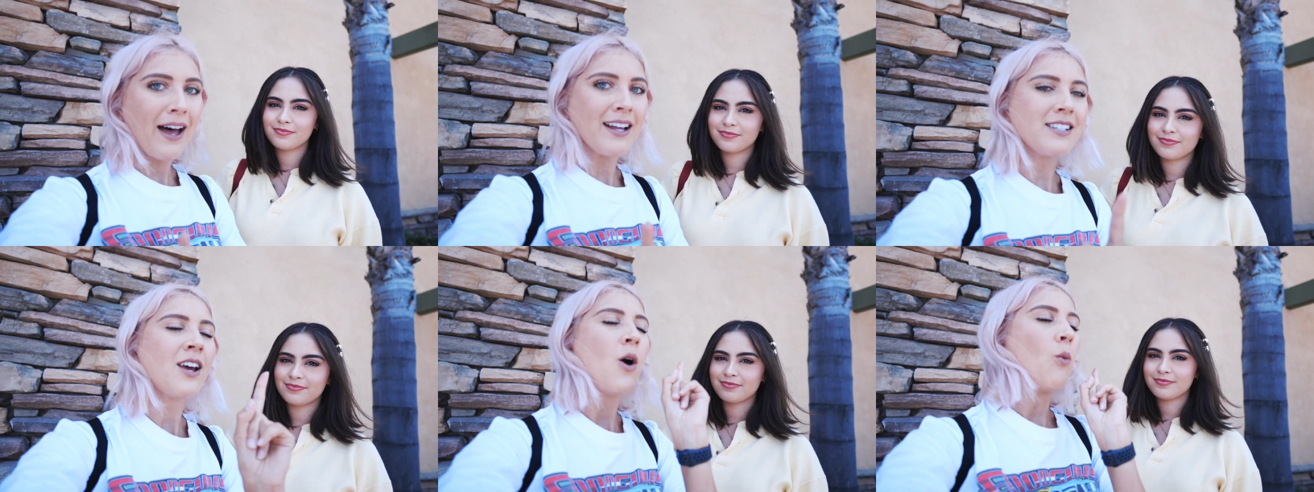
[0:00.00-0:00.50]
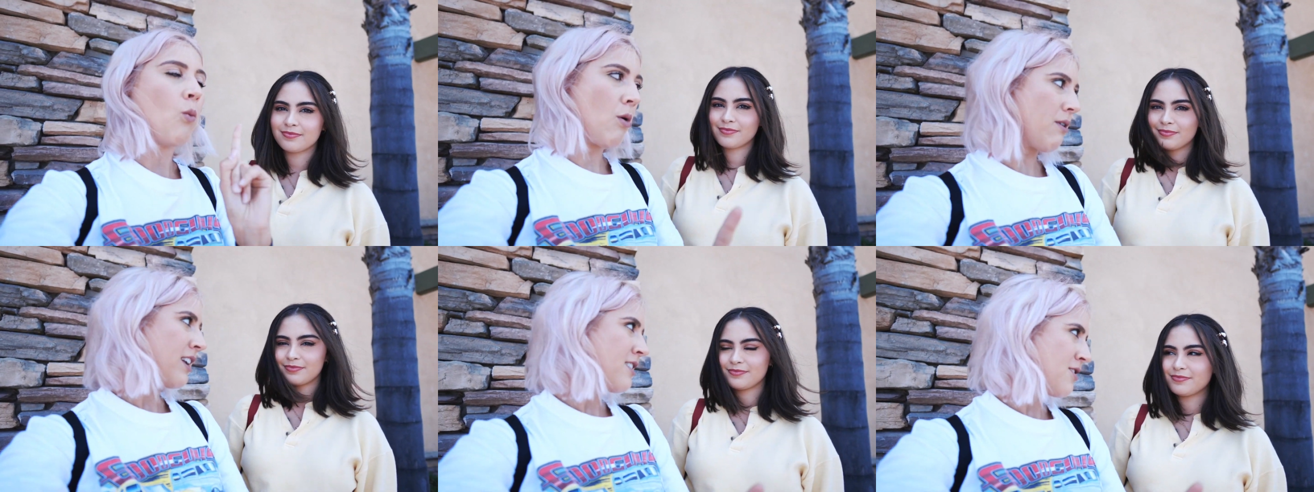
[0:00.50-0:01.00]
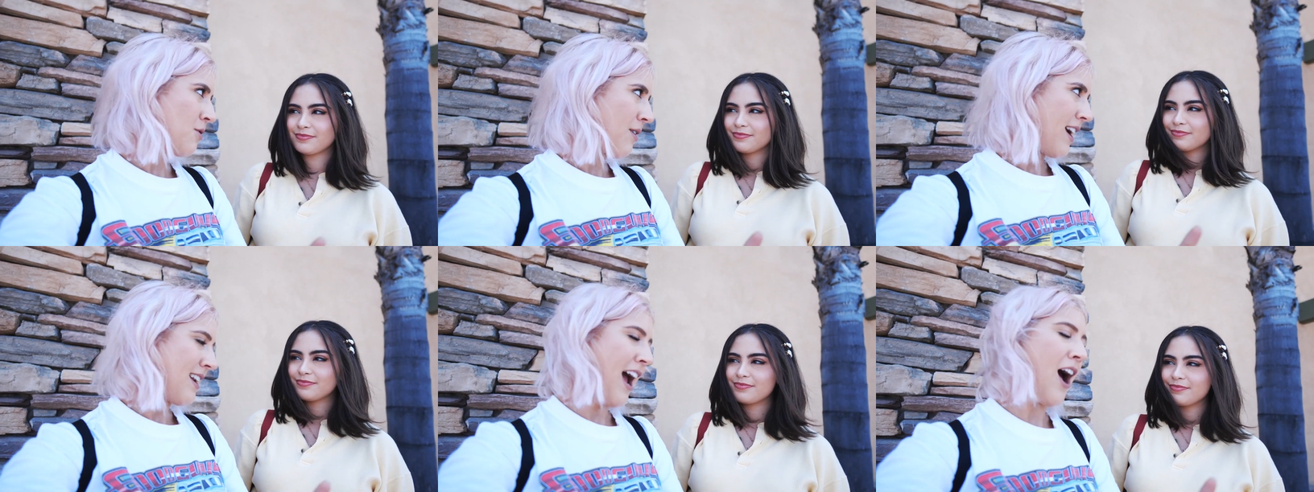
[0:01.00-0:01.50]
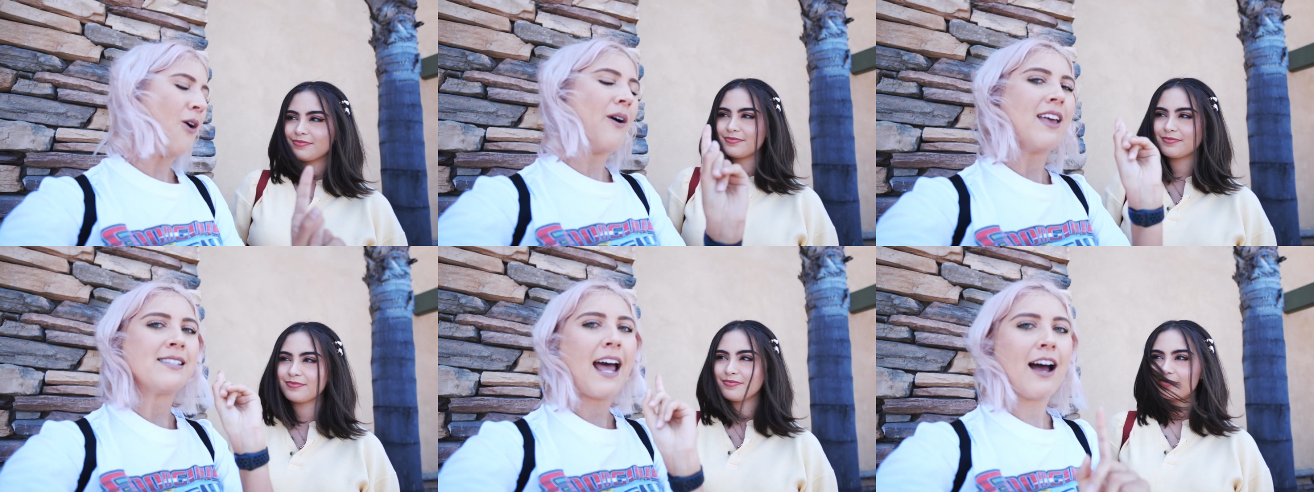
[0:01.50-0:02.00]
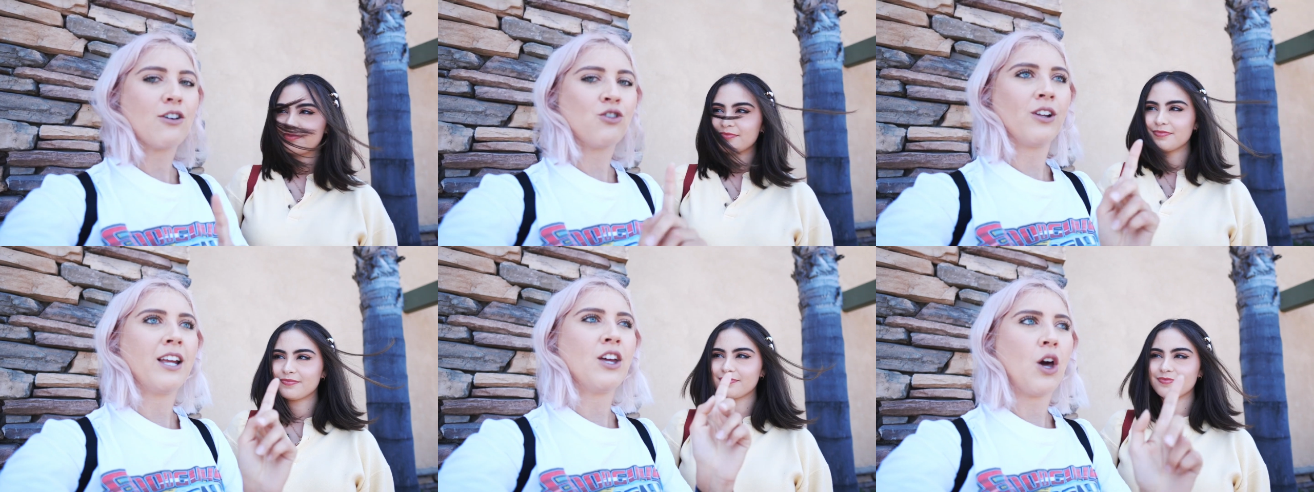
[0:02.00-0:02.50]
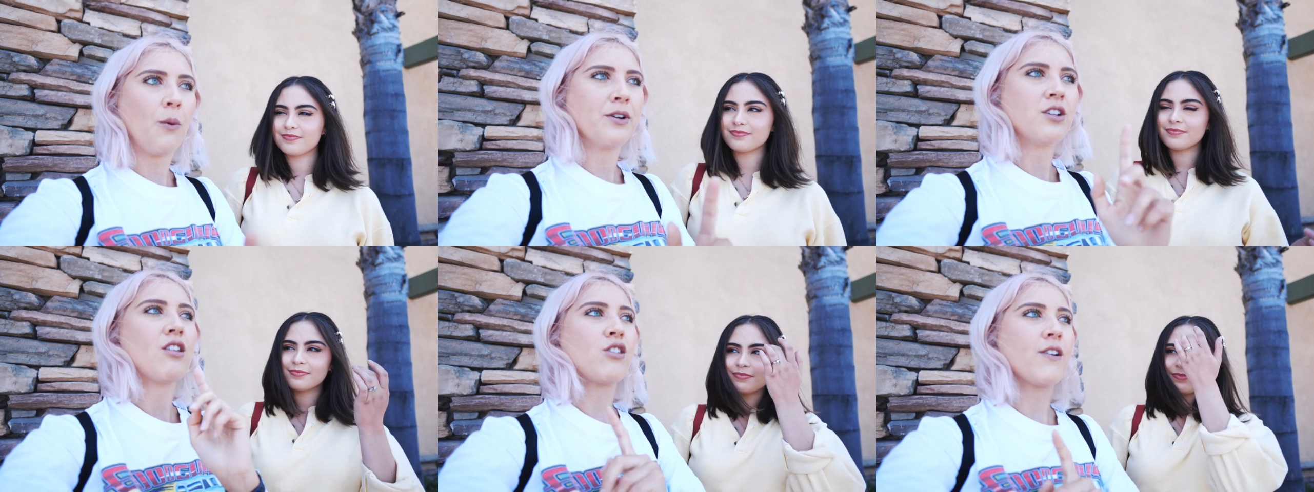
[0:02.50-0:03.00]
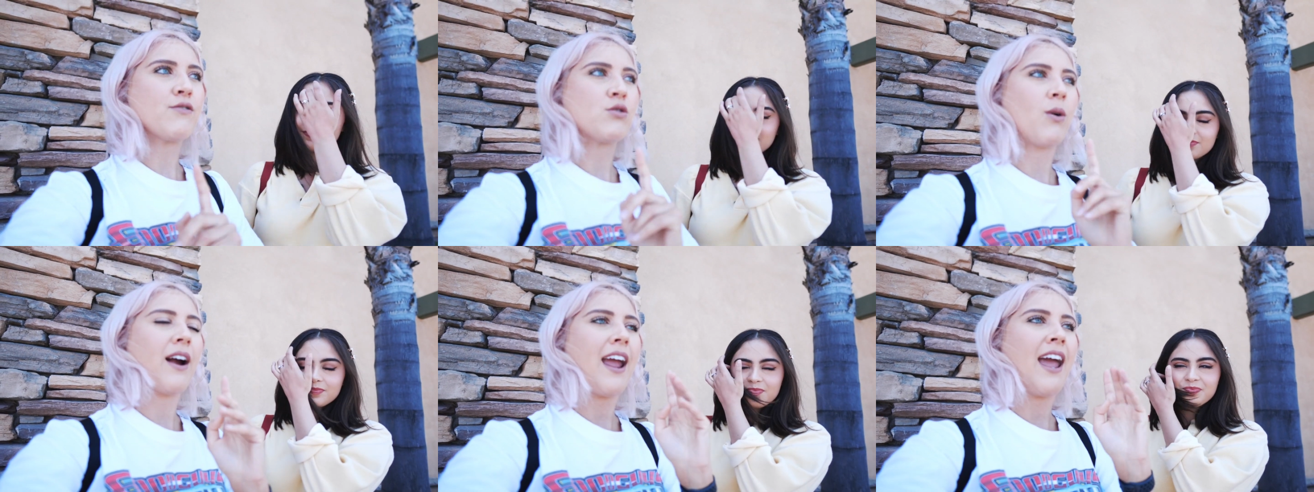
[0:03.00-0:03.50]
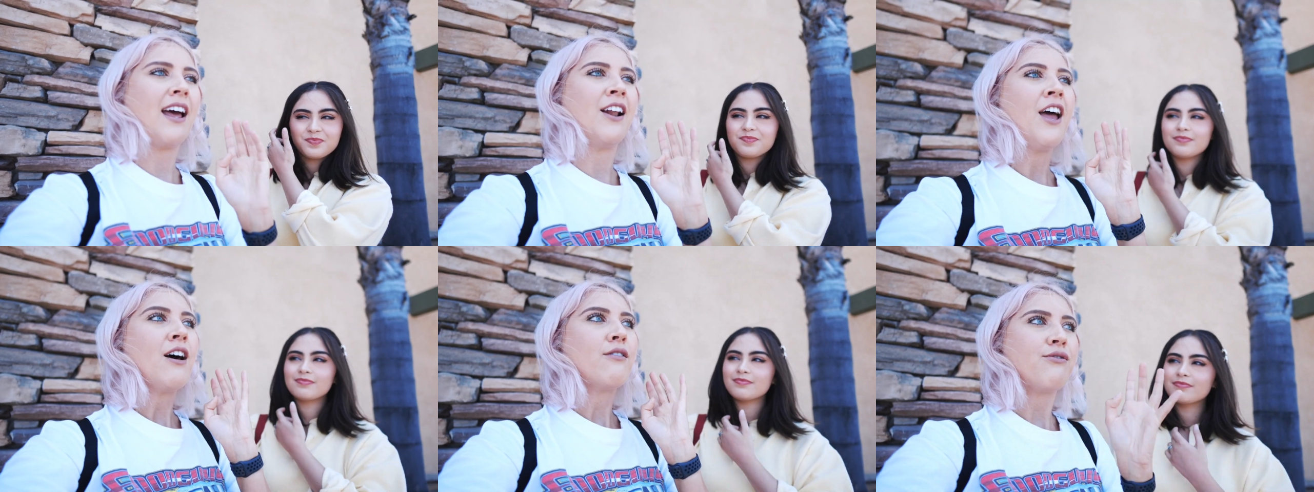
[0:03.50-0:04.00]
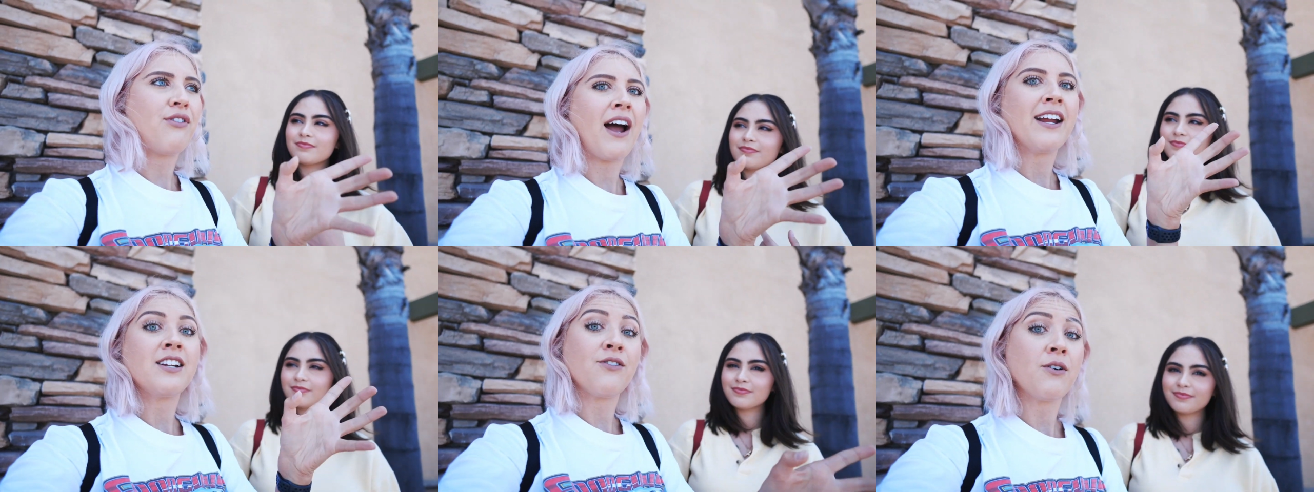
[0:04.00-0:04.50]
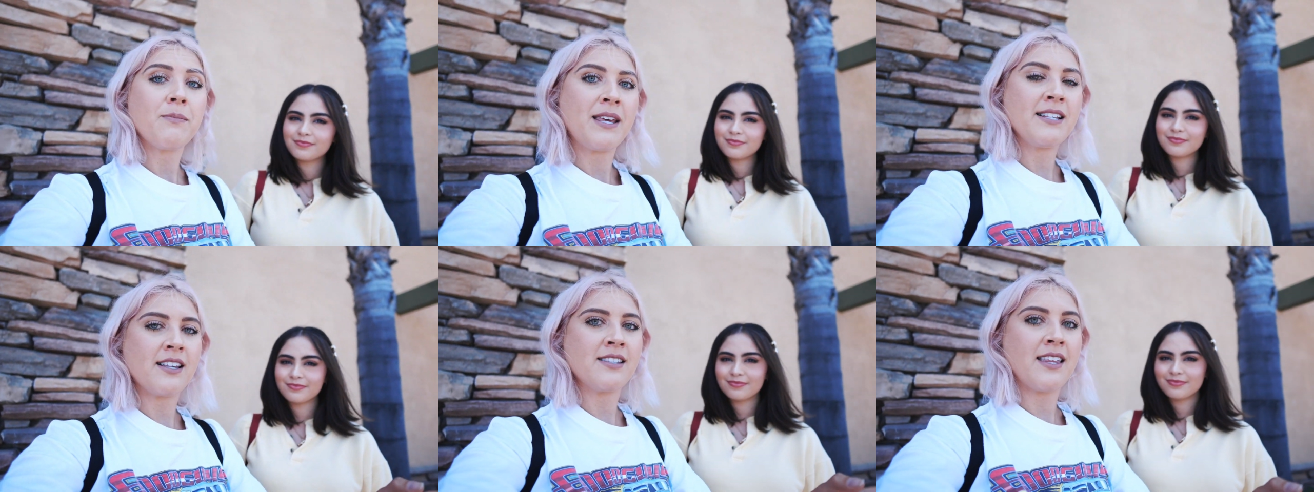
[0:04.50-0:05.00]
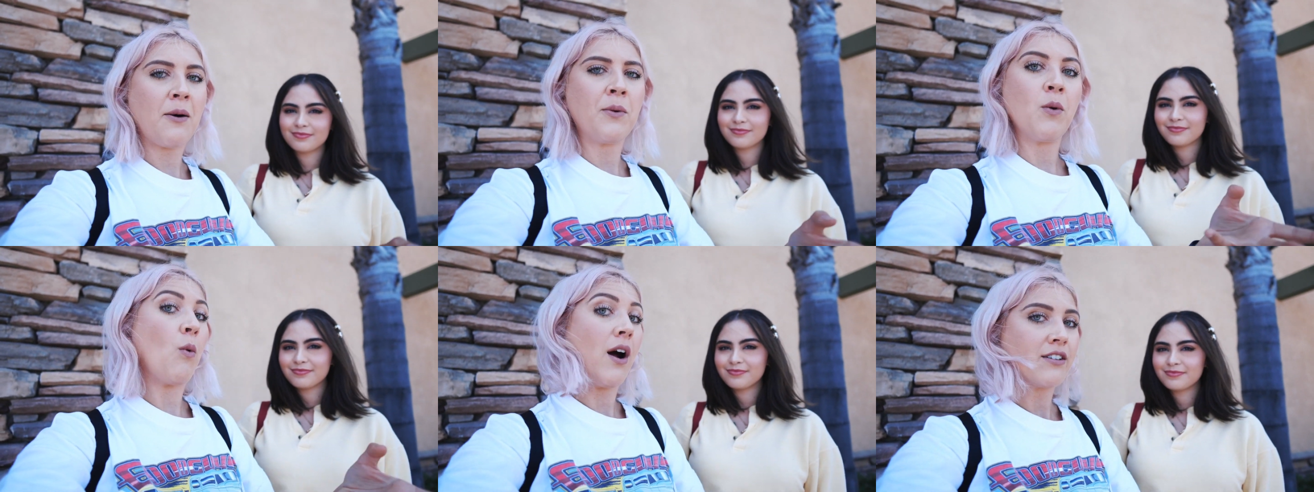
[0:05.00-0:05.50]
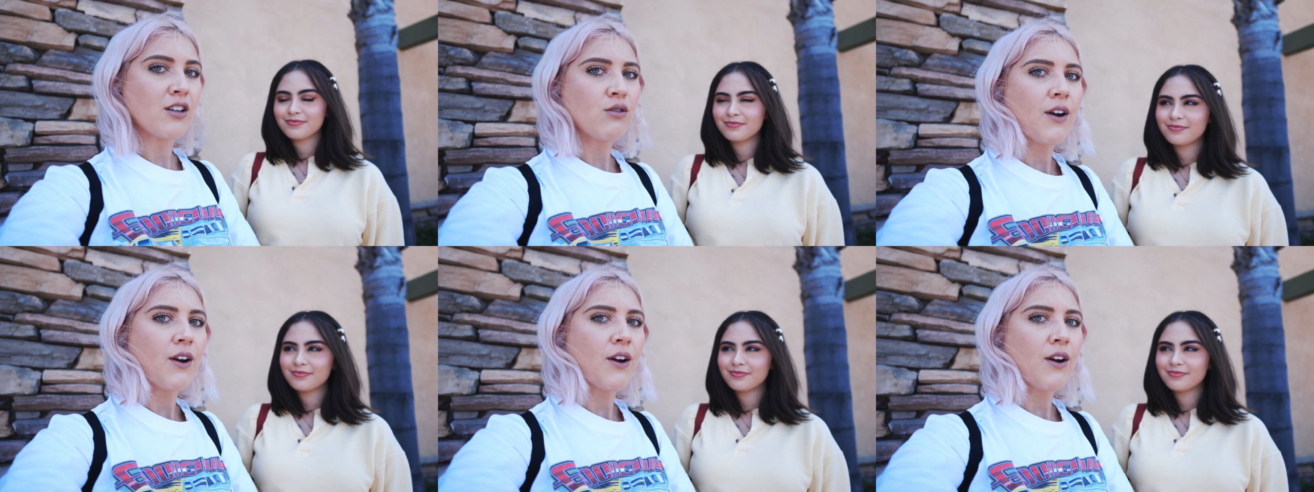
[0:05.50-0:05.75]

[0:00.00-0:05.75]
Speaker 1: but what we're gonna do right now is actually go into the thrift store and find different pieces that we want to